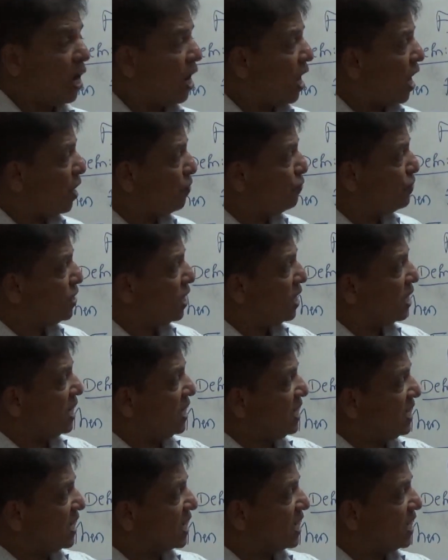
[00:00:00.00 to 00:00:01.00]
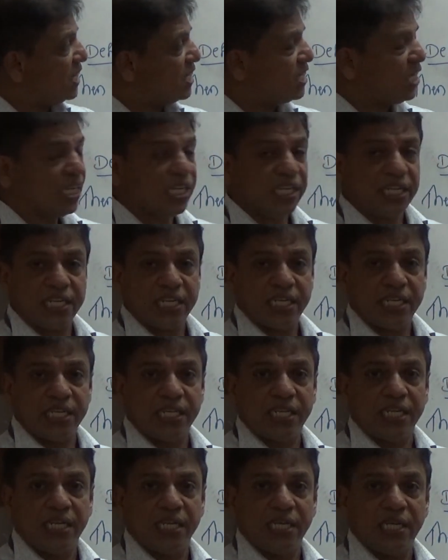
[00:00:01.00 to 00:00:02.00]
After integrating
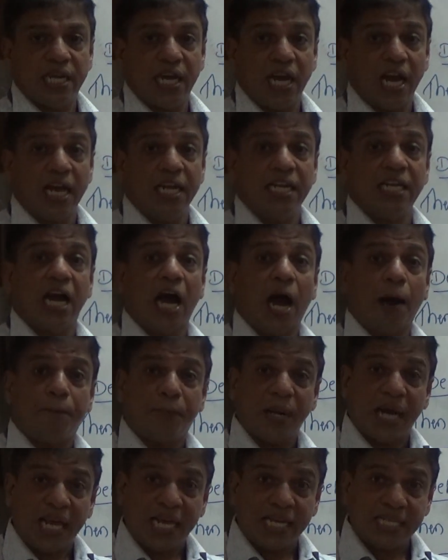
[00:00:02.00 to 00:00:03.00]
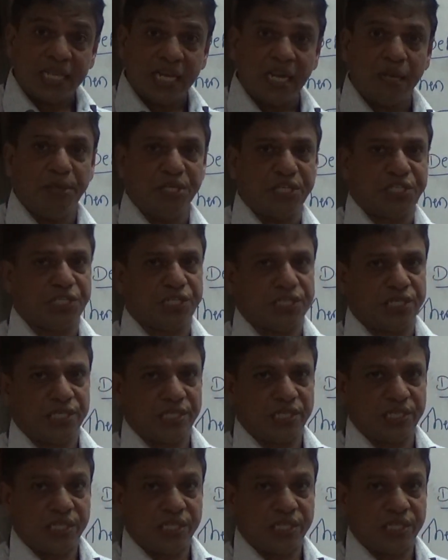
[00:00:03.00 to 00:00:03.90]
and applying the limit,